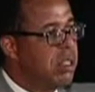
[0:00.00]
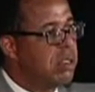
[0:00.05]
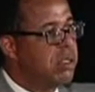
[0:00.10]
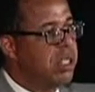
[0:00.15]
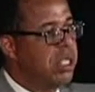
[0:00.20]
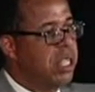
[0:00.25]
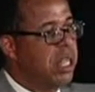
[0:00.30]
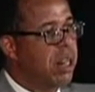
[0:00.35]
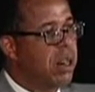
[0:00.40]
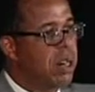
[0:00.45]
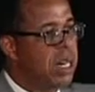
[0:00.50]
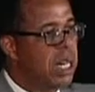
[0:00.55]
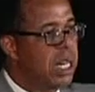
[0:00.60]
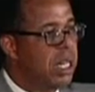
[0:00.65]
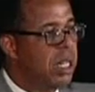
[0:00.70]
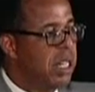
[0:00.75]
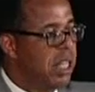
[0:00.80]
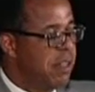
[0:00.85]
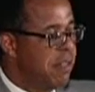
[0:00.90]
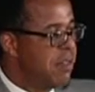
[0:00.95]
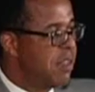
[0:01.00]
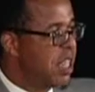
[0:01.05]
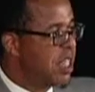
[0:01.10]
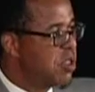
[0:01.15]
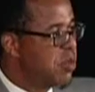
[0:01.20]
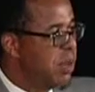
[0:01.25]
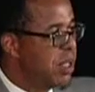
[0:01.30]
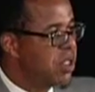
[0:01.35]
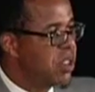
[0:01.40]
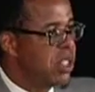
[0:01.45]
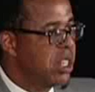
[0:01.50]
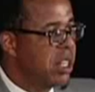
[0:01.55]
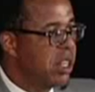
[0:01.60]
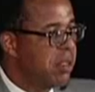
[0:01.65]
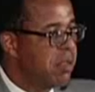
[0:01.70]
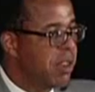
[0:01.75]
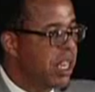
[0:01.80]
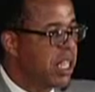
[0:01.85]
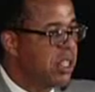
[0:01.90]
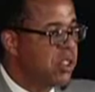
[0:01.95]
TRL investments and
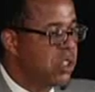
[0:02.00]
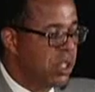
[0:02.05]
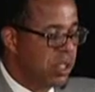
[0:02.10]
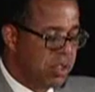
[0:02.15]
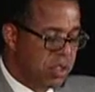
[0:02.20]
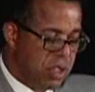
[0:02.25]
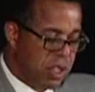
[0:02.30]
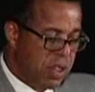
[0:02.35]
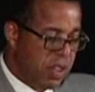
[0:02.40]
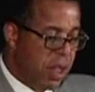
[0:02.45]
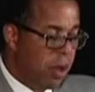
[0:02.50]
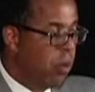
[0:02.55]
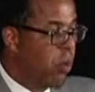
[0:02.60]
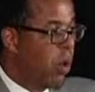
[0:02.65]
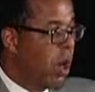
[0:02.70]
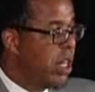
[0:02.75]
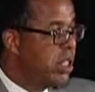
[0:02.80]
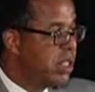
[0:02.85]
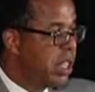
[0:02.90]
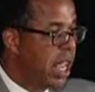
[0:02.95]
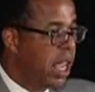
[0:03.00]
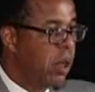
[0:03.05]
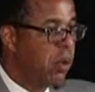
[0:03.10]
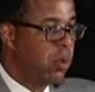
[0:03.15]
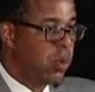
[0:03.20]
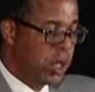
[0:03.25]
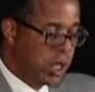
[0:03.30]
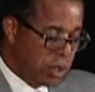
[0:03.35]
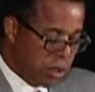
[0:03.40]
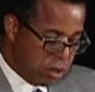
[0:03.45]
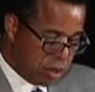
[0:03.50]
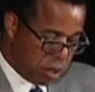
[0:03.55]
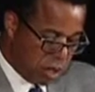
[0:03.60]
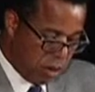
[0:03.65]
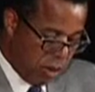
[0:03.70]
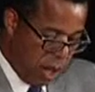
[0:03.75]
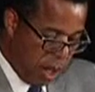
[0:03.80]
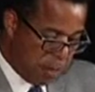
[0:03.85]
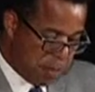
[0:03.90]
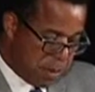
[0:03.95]
innovations that one day will
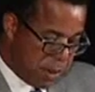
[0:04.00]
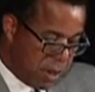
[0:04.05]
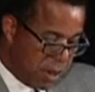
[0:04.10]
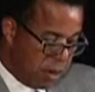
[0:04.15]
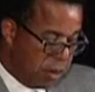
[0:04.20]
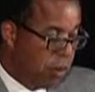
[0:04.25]
grow up,